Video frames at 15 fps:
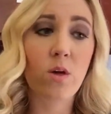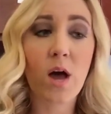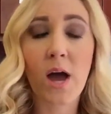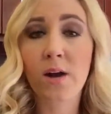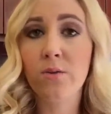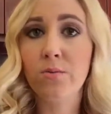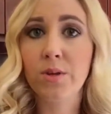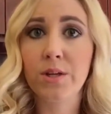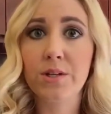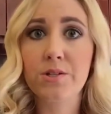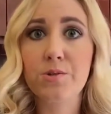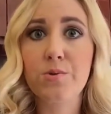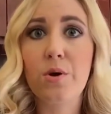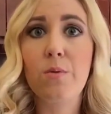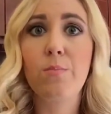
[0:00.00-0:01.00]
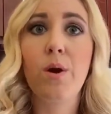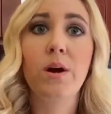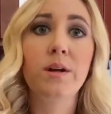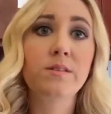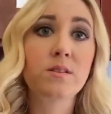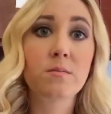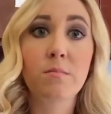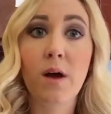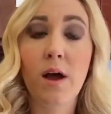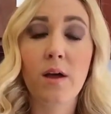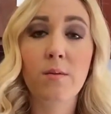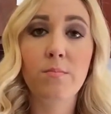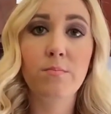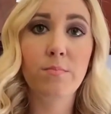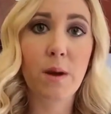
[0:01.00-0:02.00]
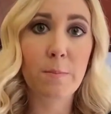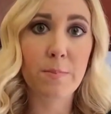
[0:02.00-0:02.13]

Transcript: I don't really do home parties and my